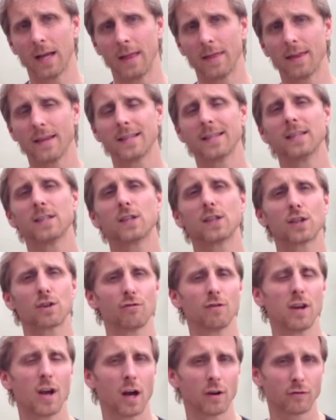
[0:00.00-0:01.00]
This is
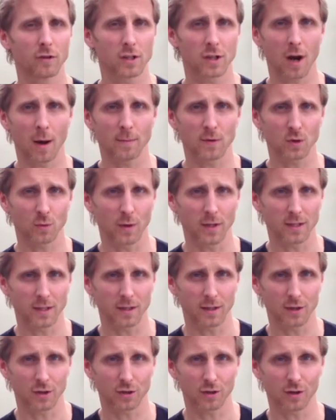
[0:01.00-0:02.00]
300 times sweeter
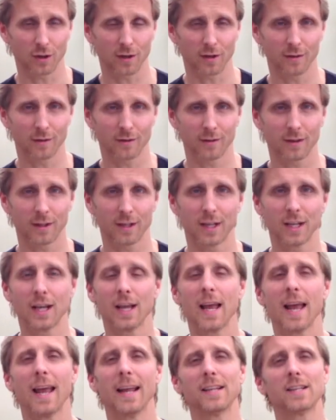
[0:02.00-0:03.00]
than sugar.
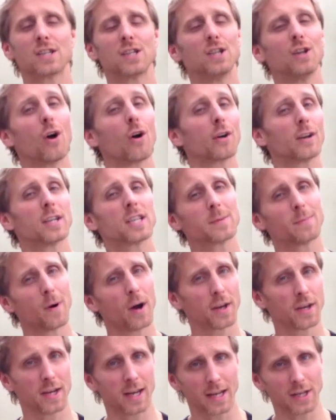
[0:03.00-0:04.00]
It's not going to
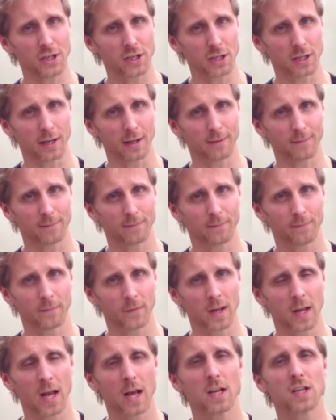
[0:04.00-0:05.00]
spike your insulin,
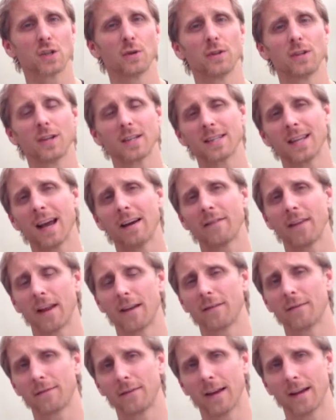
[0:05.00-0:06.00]
so it doesn't have
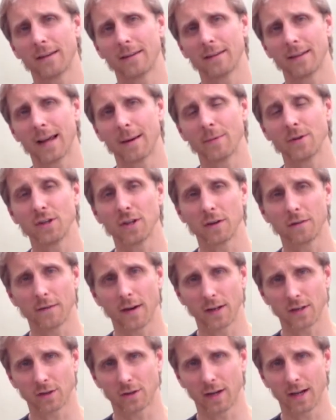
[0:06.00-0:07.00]
that damaging
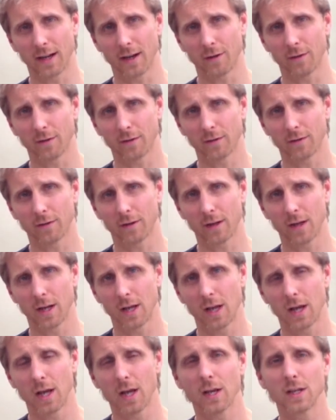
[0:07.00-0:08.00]
effect on our health.
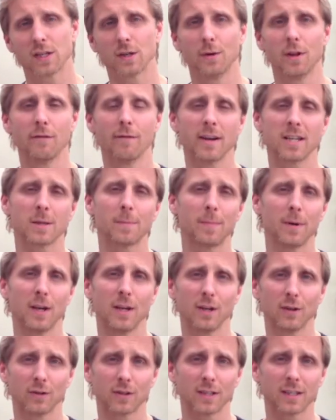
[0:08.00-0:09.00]
So in the recipe
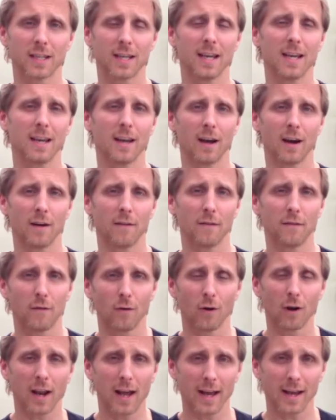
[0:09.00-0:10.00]
you'll see
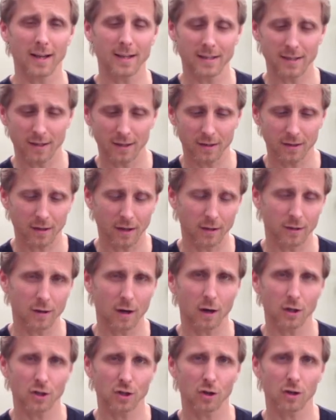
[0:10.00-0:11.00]
4 layers, a
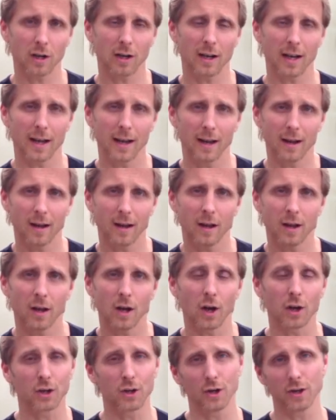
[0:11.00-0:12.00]
dark chocolate layer,
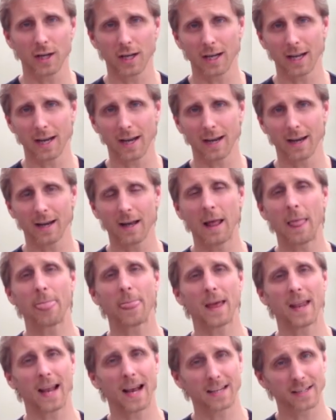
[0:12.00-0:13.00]
a cookie layer
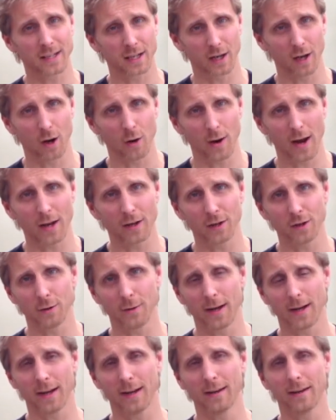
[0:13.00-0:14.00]
that has the Lohan Goo
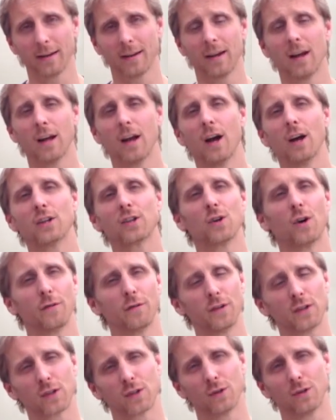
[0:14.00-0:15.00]
added, a
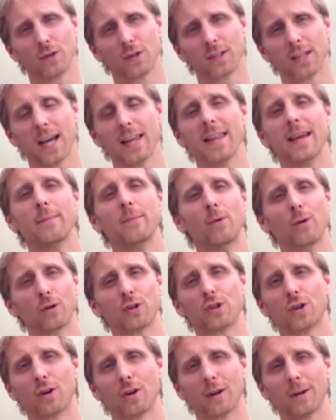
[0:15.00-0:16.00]
toffee sauce, and then more
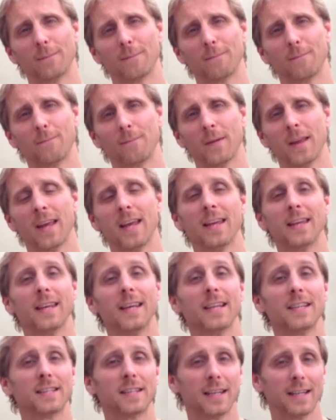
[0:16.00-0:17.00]
chocolate.
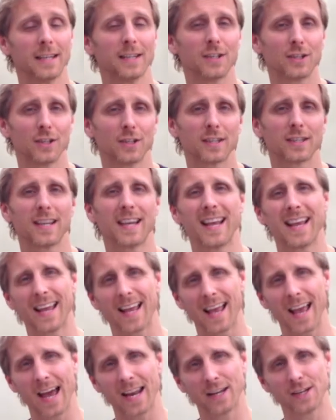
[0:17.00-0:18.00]
It's delicious
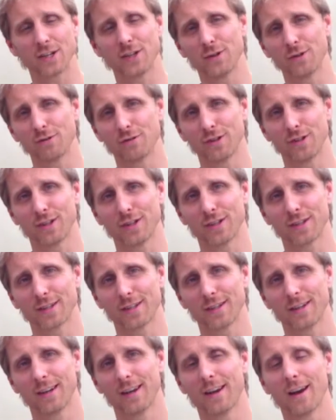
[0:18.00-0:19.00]
and it's nutritious.
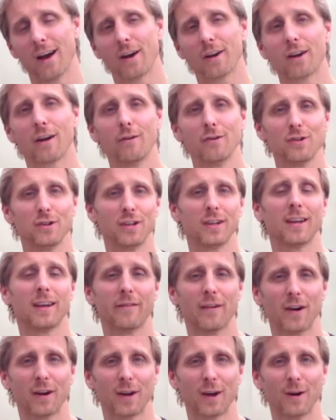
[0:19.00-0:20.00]
I encourage you to give
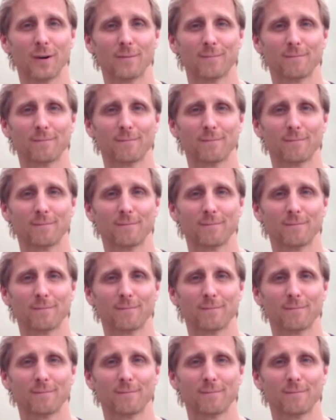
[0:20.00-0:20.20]
it a go.